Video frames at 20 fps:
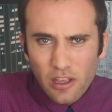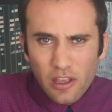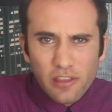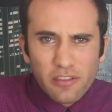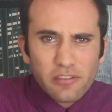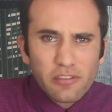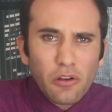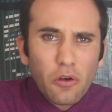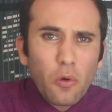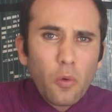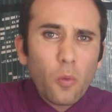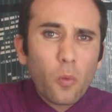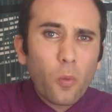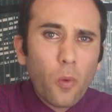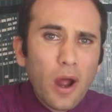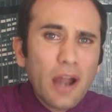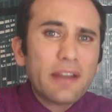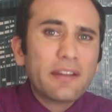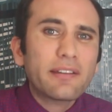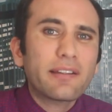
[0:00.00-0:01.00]
So
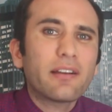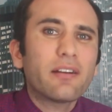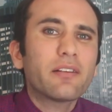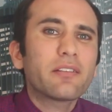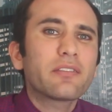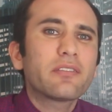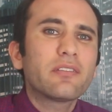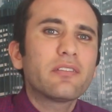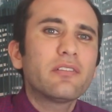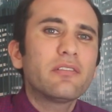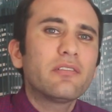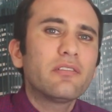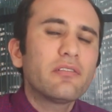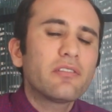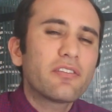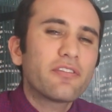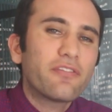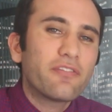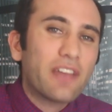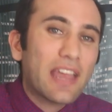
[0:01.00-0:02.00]
what
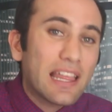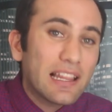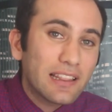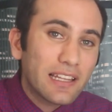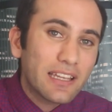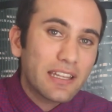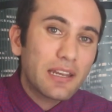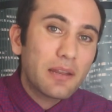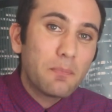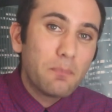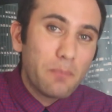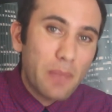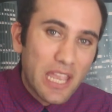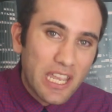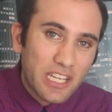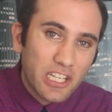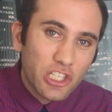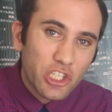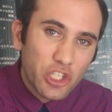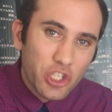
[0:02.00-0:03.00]
constitutes failing to
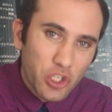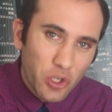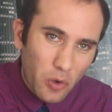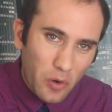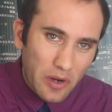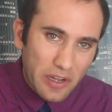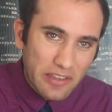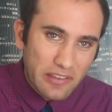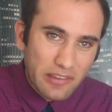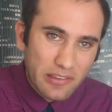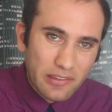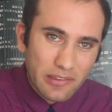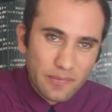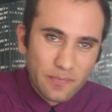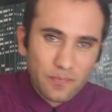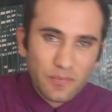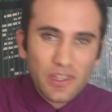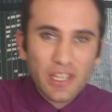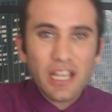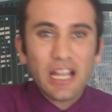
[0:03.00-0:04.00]
make a choice?
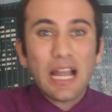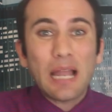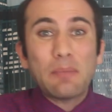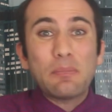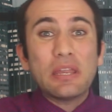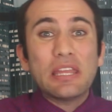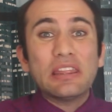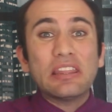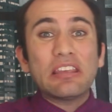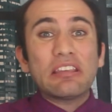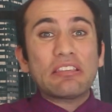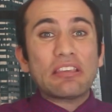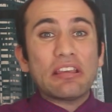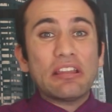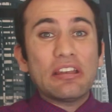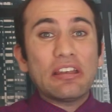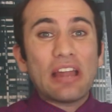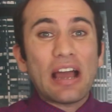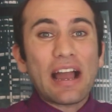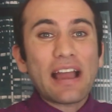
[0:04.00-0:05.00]
I mean this
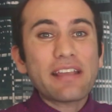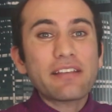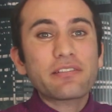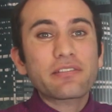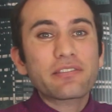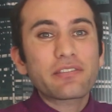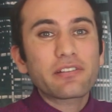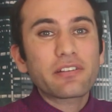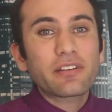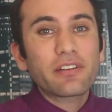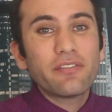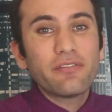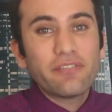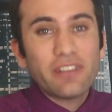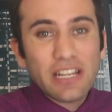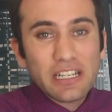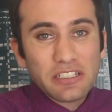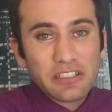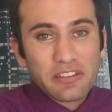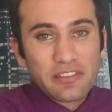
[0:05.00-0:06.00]
entire
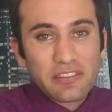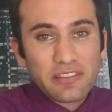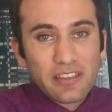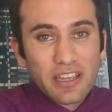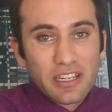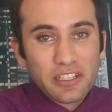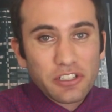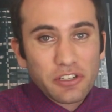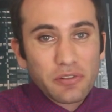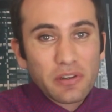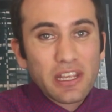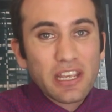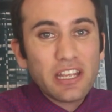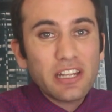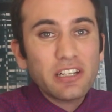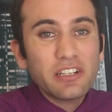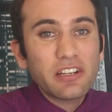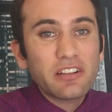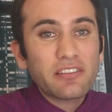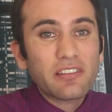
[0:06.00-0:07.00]
circumvention statute
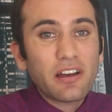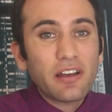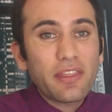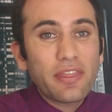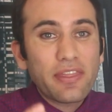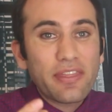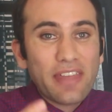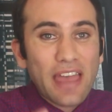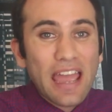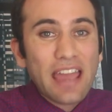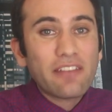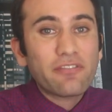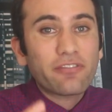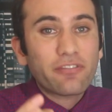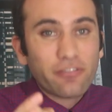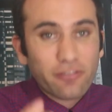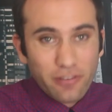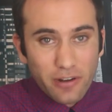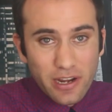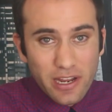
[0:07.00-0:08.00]
hinges on that
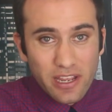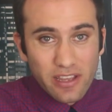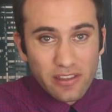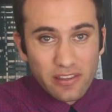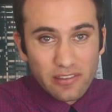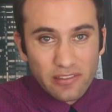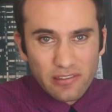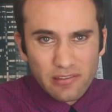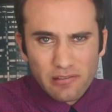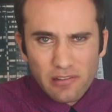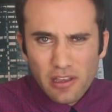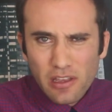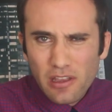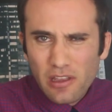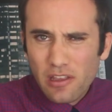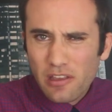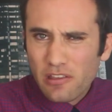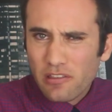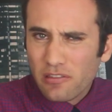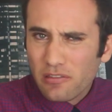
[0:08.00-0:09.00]
phrase.
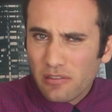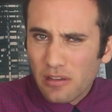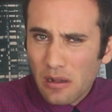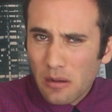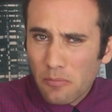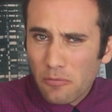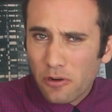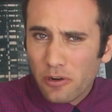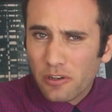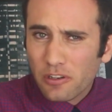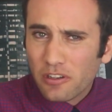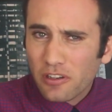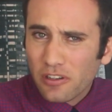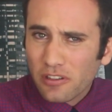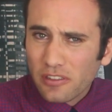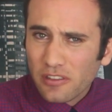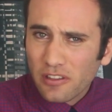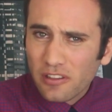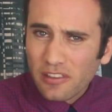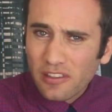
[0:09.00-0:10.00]
Someone
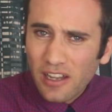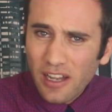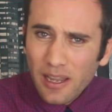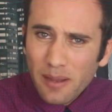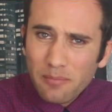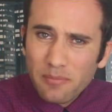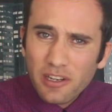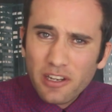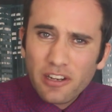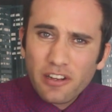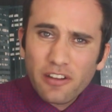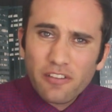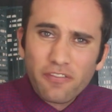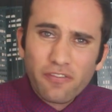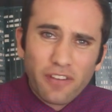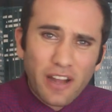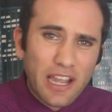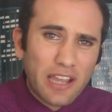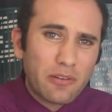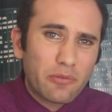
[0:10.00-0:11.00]
took the time to
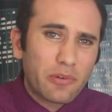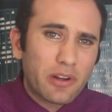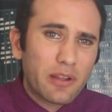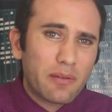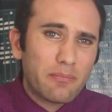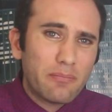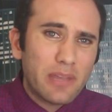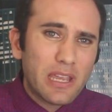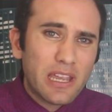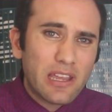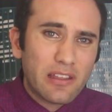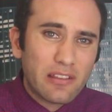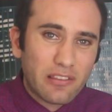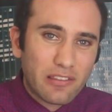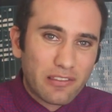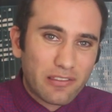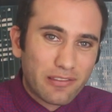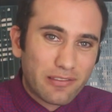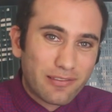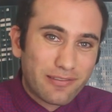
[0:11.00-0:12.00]
define what it
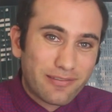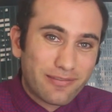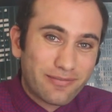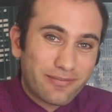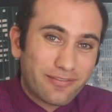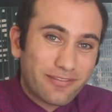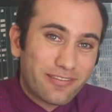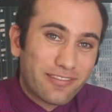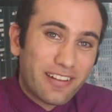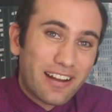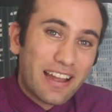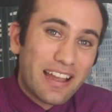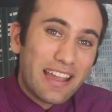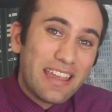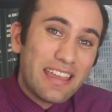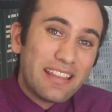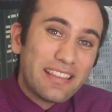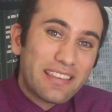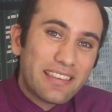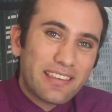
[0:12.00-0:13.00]
means,
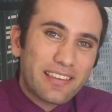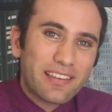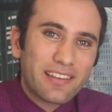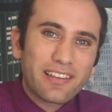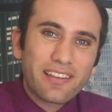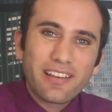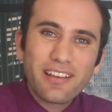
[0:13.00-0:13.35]
right?